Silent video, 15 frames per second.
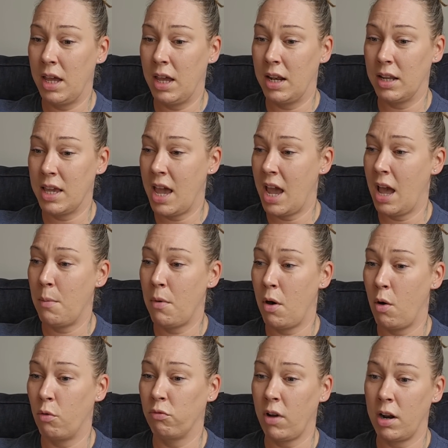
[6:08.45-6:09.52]
in
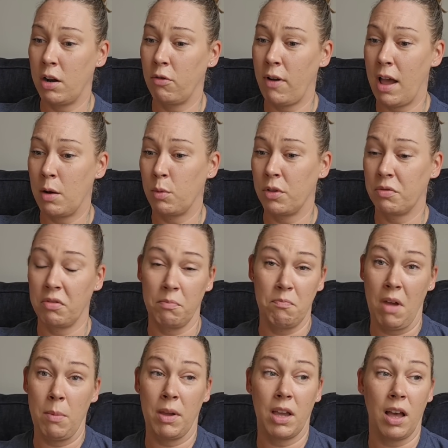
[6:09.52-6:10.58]
camo running around with
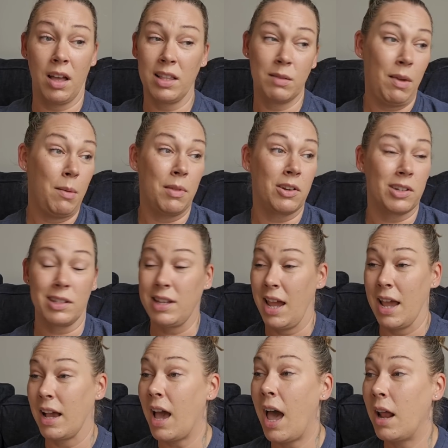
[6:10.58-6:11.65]
maybe guns, maybe there's a tank.